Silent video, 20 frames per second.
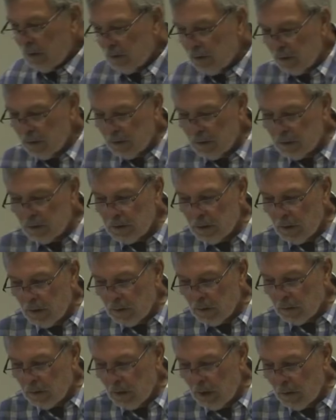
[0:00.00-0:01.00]
So there's,
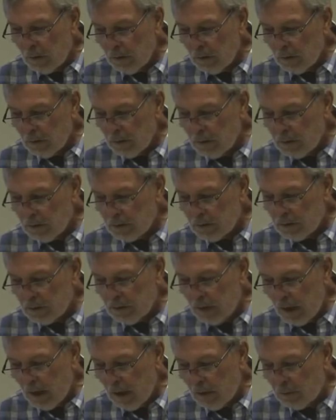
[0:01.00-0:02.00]
now we're looking
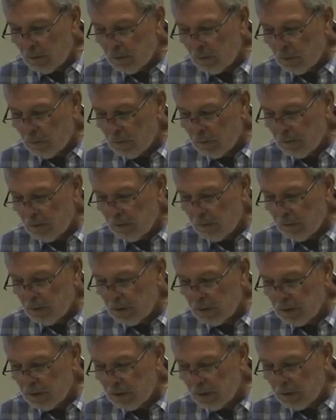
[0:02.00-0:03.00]
south toward
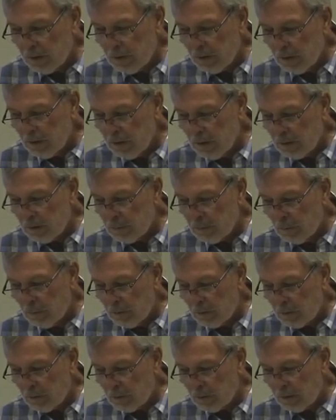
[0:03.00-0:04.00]
University Hill, and there's
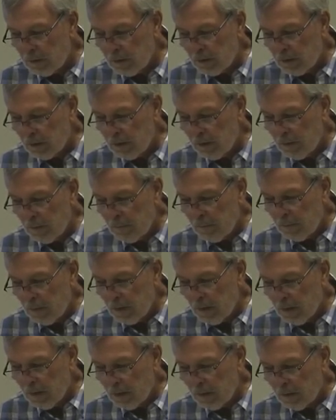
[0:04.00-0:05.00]
Boulder Creek.
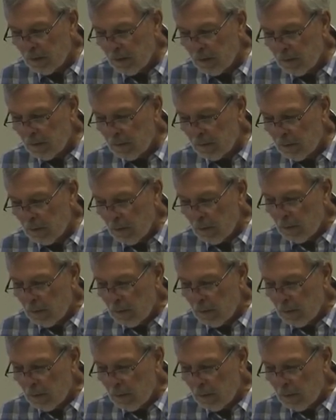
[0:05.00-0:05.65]
And look how,